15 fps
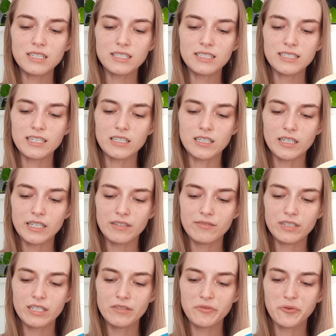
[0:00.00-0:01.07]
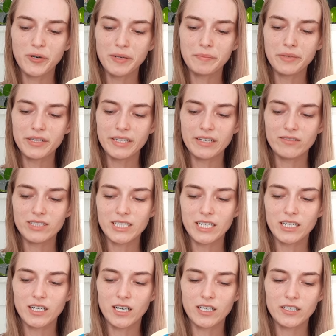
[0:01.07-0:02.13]
Still, even if one believes
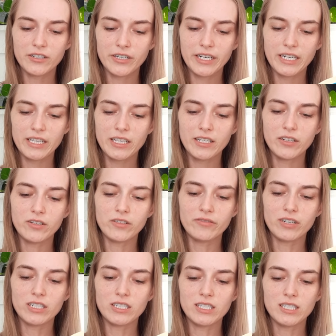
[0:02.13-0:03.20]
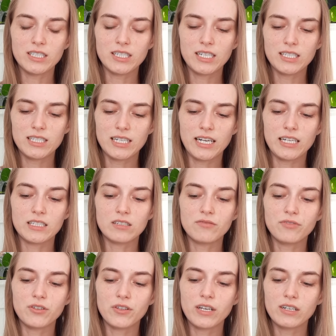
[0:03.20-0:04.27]
that God created the universe in 6 days a
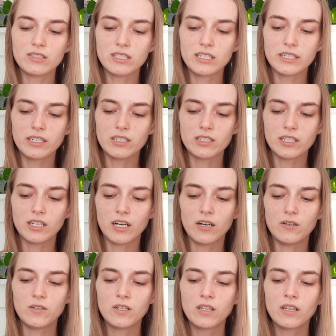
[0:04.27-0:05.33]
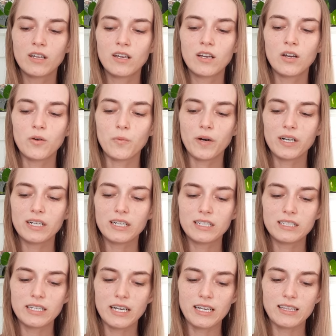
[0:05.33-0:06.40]
few thousand years ago, one
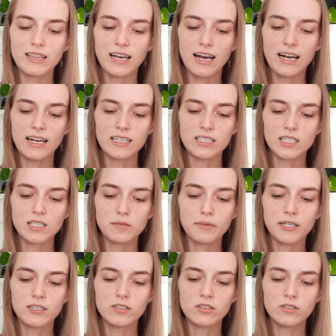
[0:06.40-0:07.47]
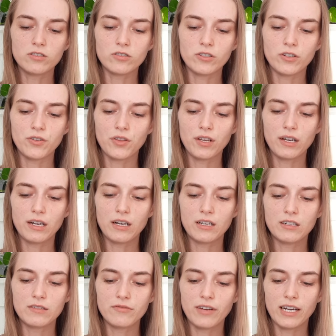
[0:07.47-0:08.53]
can take that as a spiritual truth
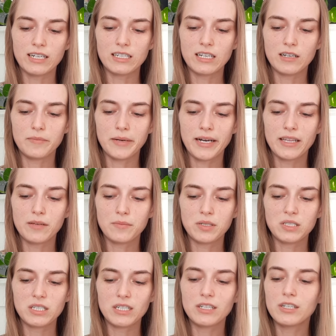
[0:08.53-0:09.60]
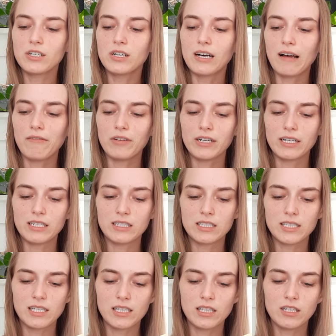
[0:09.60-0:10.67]
unaffected by the material evidence
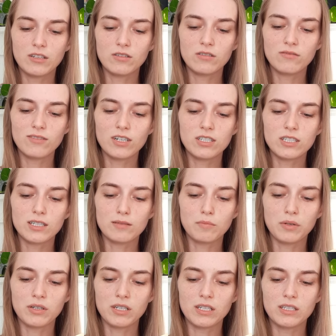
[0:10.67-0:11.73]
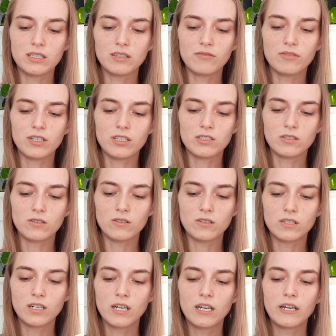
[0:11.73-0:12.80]
that the universe is billions of years
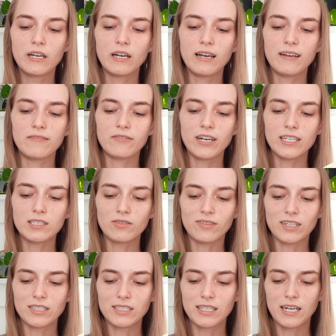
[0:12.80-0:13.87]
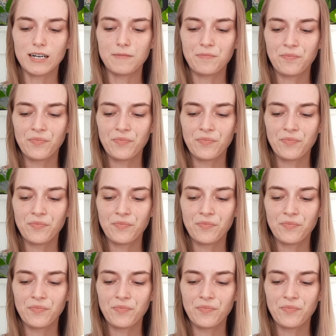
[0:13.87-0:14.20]
old, and vice versa.